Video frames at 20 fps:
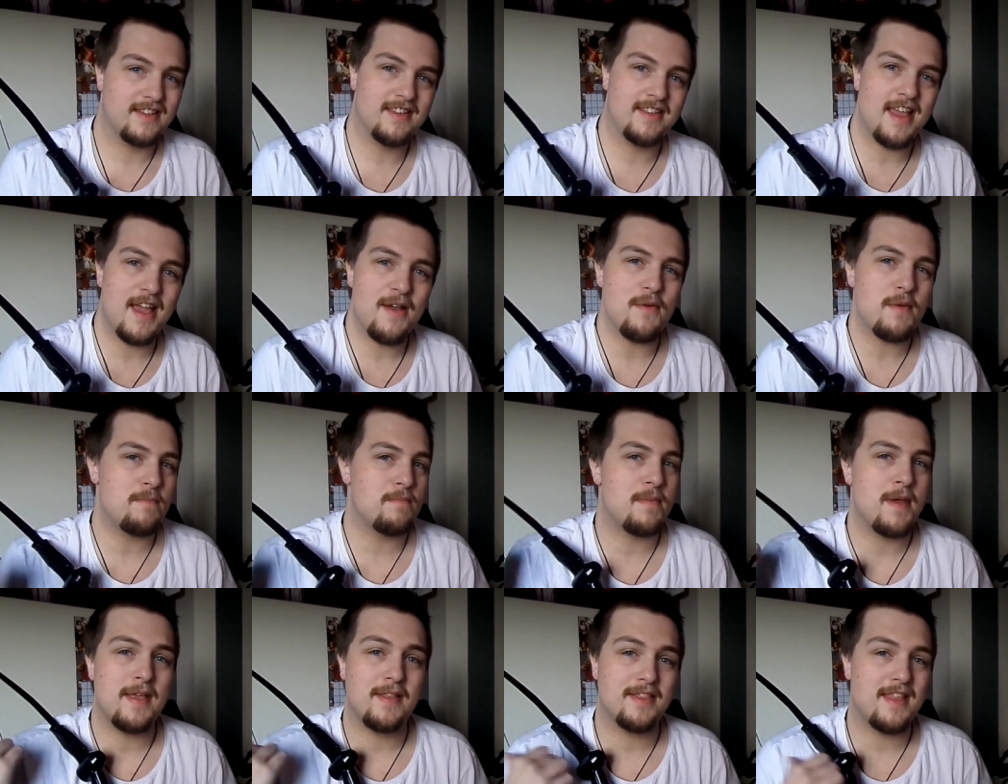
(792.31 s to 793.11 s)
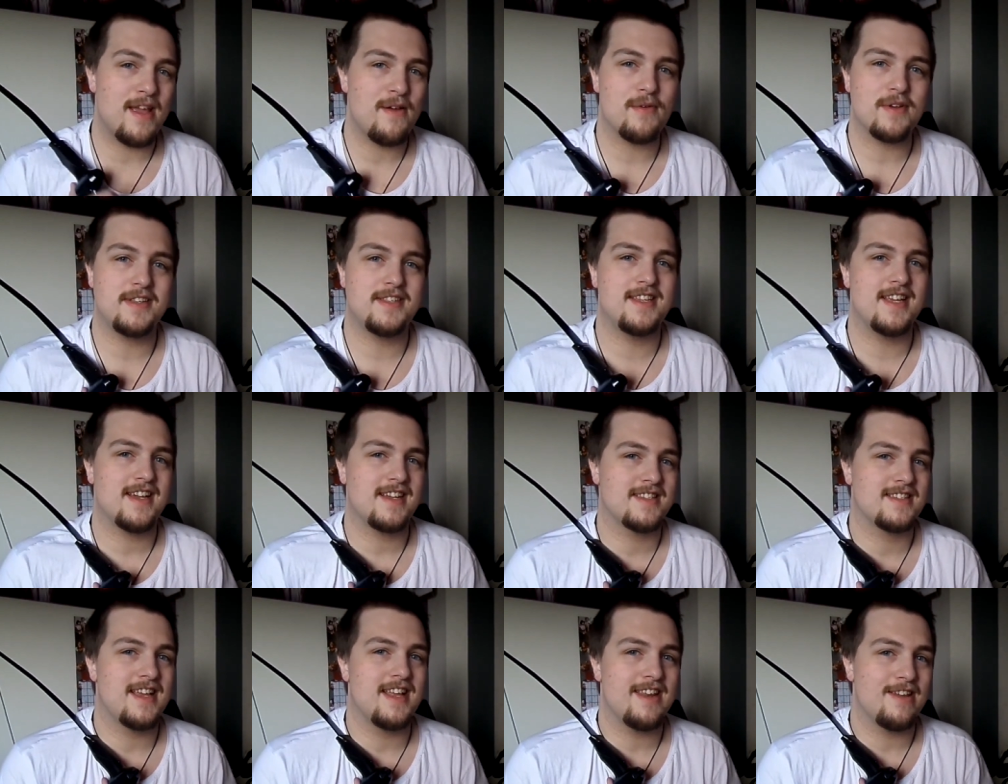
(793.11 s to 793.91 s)
They were they were
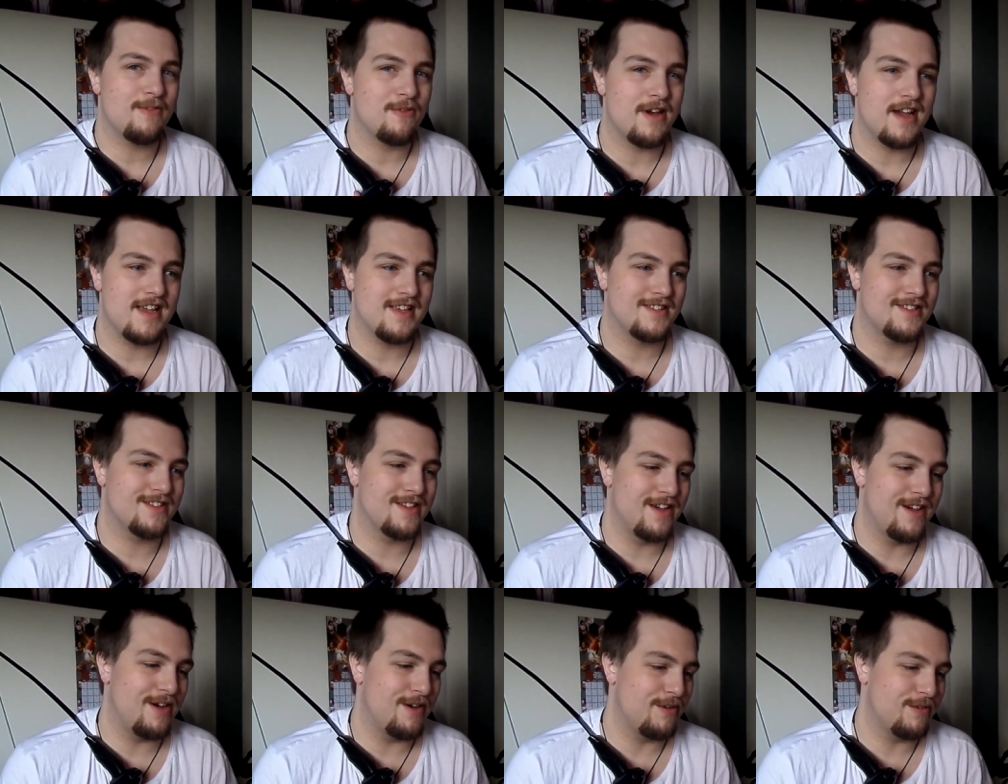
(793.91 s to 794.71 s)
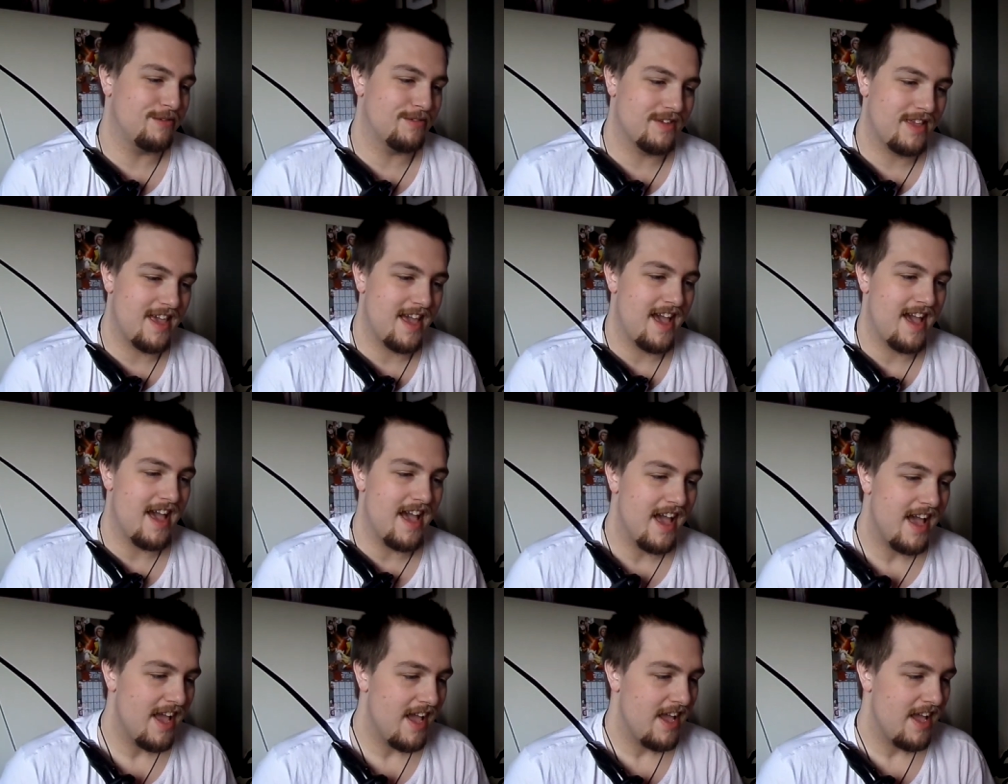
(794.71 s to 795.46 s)
dicks anyway, so yeah.